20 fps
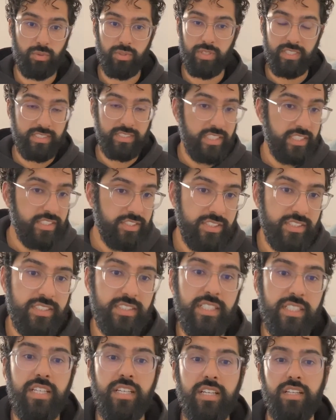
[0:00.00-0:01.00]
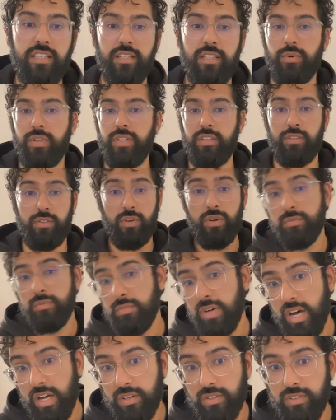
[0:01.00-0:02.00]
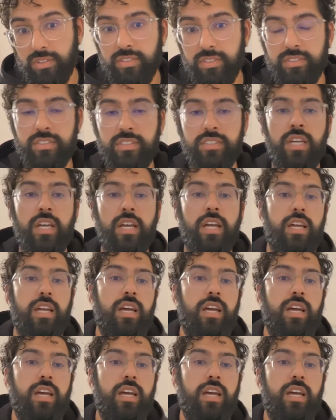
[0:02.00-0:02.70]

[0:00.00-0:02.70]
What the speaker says: organizations' data. They want their own models.